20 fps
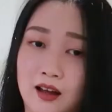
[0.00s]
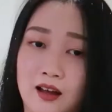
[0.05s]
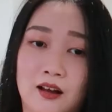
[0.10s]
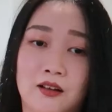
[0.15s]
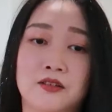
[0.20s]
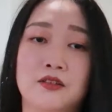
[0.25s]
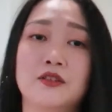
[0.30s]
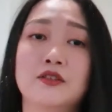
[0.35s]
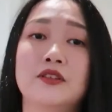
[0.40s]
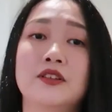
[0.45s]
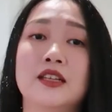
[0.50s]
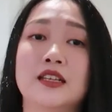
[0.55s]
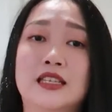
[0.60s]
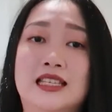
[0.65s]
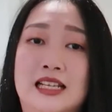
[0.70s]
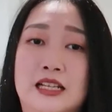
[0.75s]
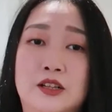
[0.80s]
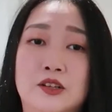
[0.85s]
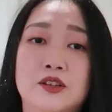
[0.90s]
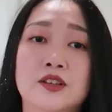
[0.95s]
I'll go to the
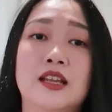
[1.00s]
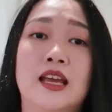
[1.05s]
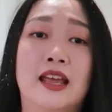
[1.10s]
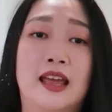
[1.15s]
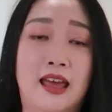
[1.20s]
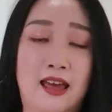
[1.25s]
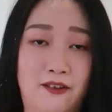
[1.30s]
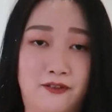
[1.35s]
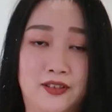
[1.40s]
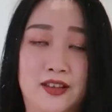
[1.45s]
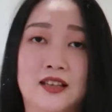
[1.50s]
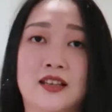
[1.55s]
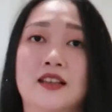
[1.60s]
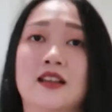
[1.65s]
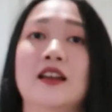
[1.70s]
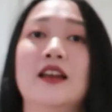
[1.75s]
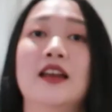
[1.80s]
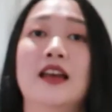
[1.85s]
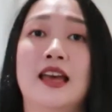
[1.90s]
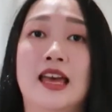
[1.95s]
salon and have the
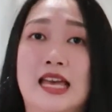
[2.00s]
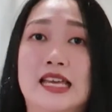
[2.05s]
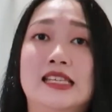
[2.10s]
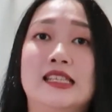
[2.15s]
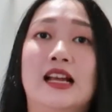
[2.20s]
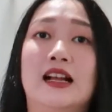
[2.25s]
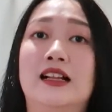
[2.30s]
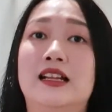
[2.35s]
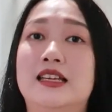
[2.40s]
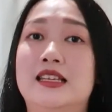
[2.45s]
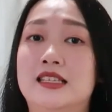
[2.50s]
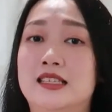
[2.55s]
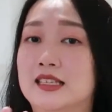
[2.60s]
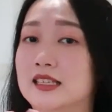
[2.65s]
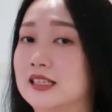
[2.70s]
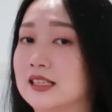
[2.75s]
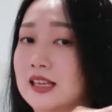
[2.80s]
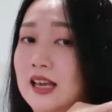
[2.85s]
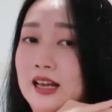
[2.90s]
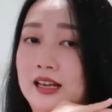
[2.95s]
hairstylist
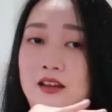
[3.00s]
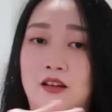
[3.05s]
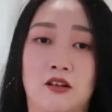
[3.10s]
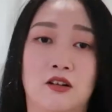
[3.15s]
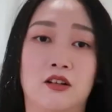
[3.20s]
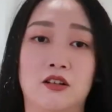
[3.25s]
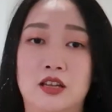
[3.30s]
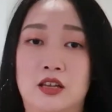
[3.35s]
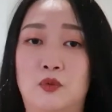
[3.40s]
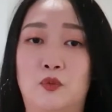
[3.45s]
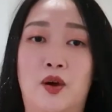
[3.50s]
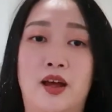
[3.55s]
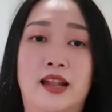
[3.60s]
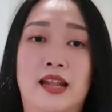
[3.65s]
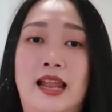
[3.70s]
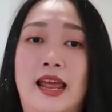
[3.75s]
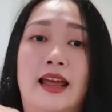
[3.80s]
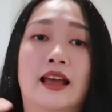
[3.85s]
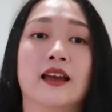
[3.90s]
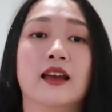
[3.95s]
just cut it all in
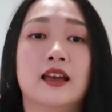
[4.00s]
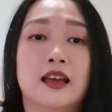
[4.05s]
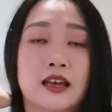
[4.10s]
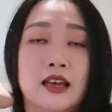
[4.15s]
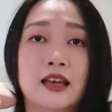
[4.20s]
one length,